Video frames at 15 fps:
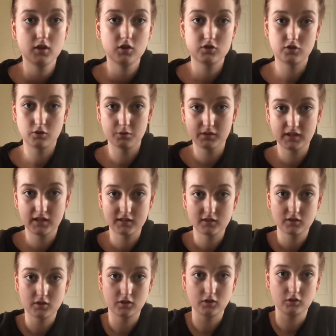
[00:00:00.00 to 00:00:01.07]
So what that's
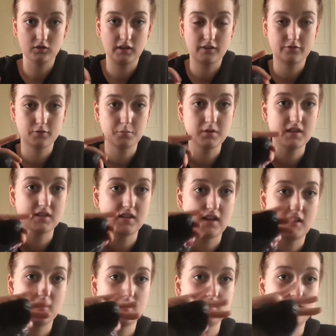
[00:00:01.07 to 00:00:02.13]
gonna look like for me in
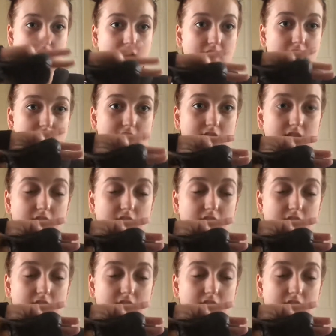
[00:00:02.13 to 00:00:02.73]
this case